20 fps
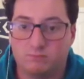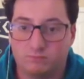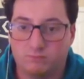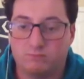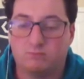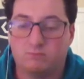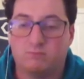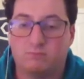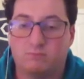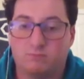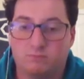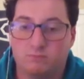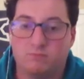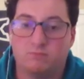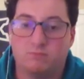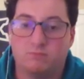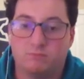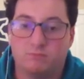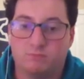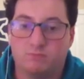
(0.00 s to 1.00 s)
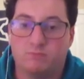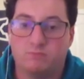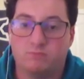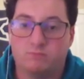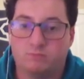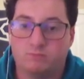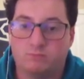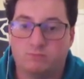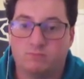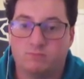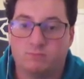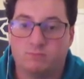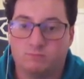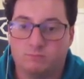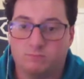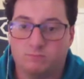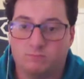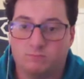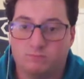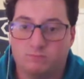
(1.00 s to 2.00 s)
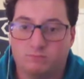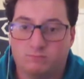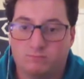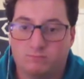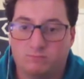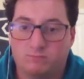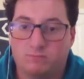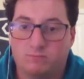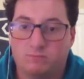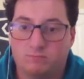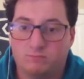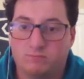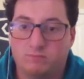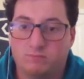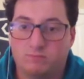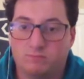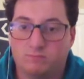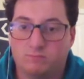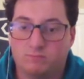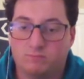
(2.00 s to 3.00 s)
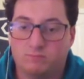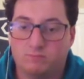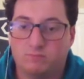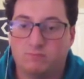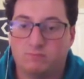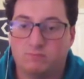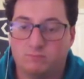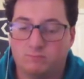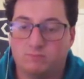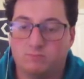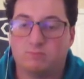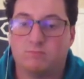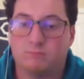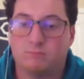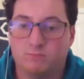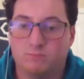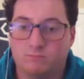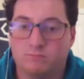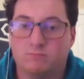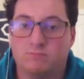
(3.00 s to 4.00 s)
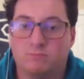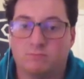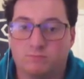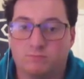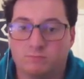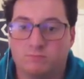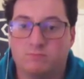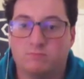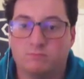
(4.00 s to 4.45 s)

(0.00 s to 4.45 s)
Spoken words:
(silent)